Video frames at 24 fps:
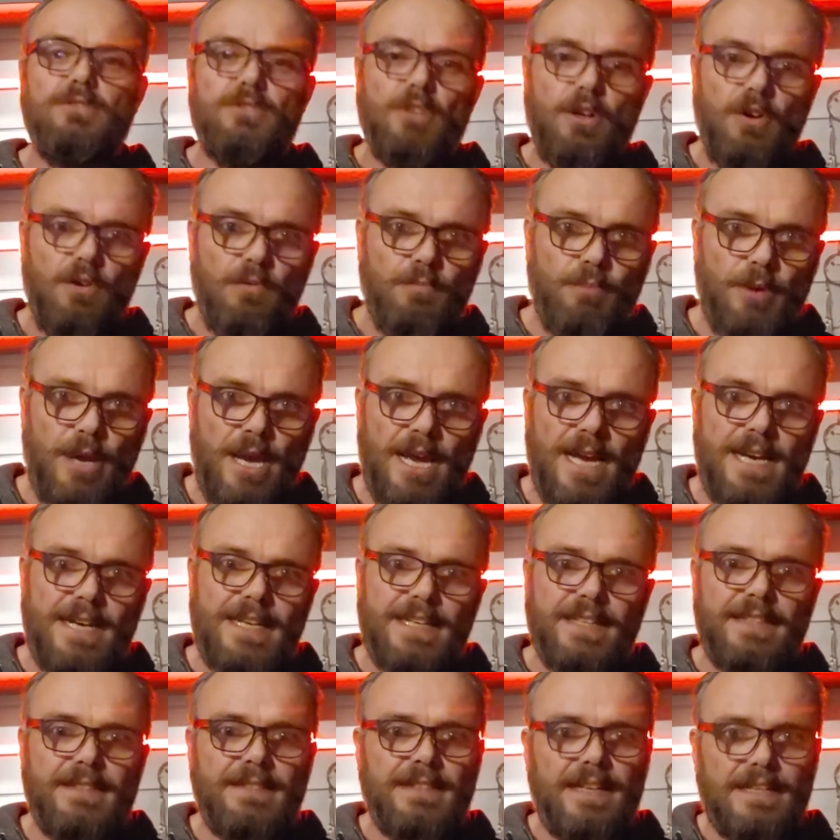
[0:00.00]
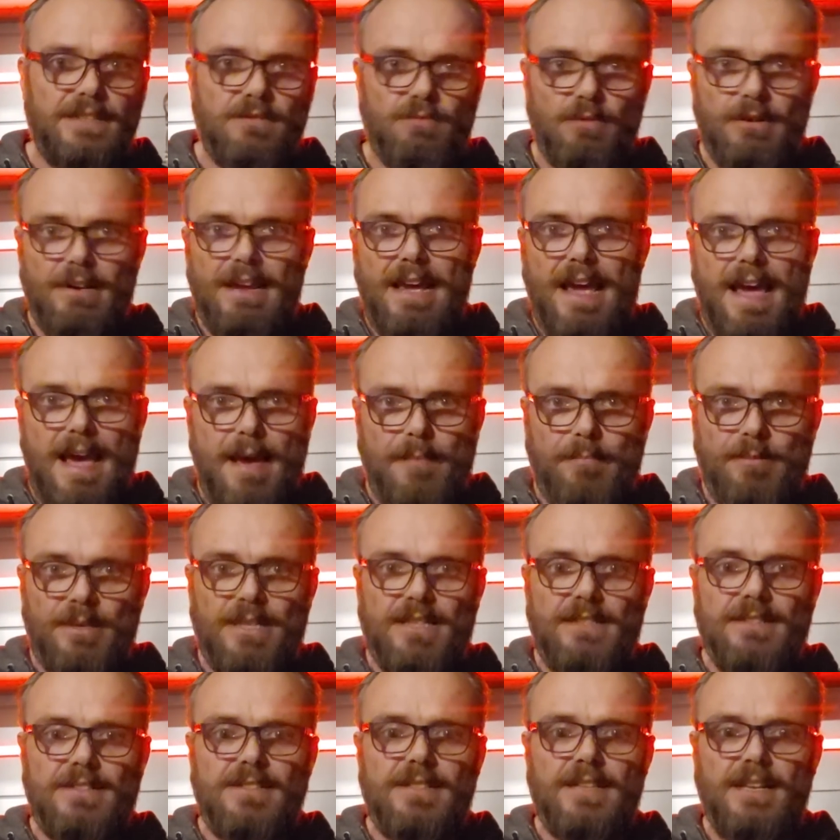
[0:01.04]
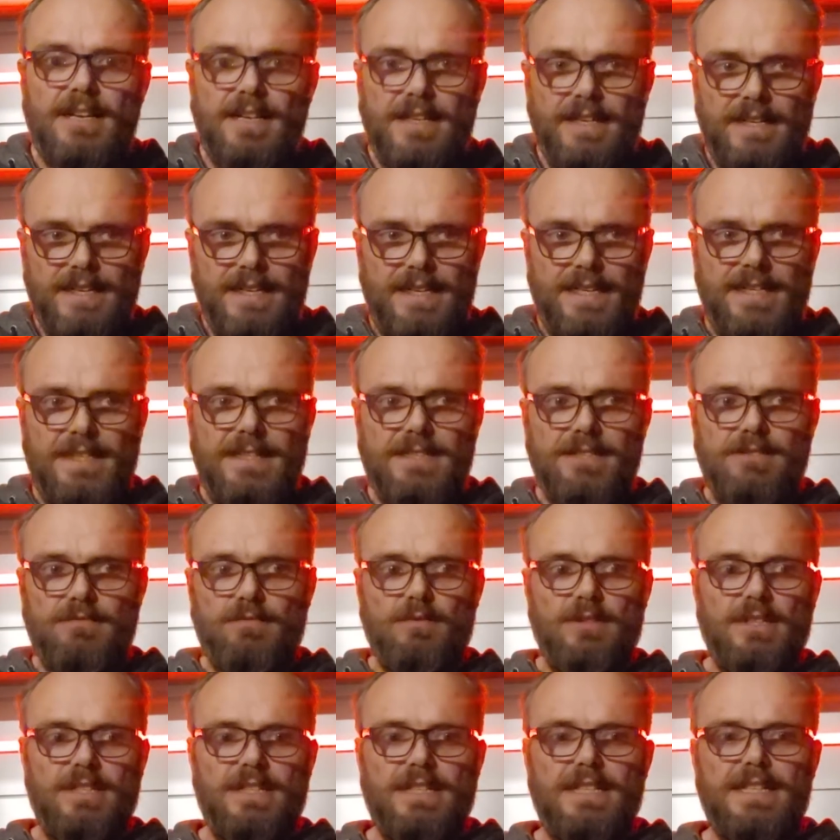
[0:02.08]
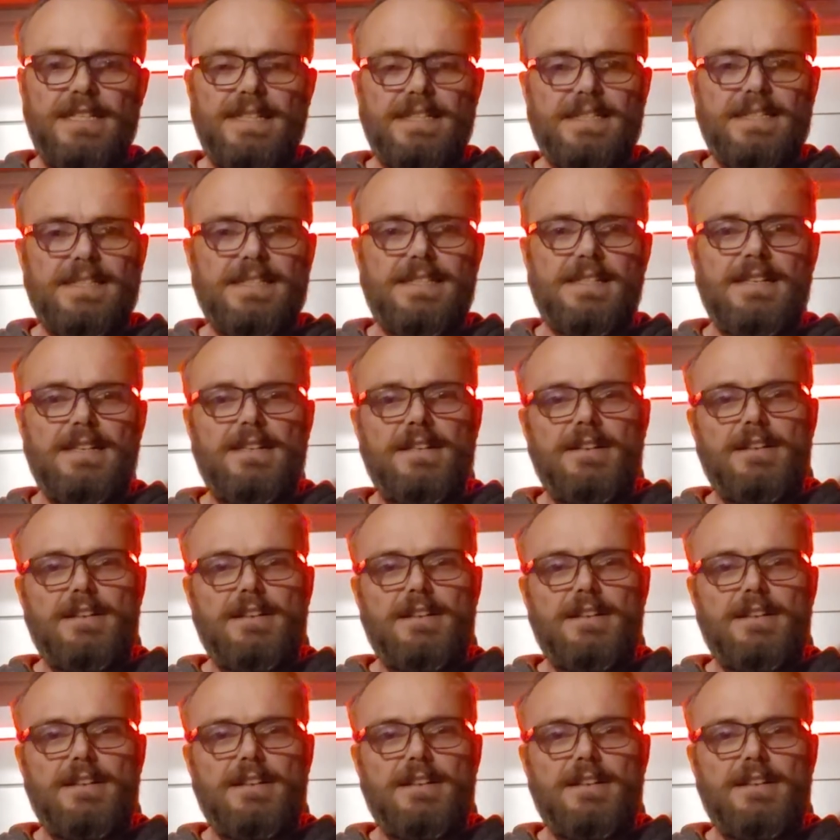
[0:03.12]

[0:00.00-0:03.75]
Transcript: Don't panic. That's what happens. It is what it is.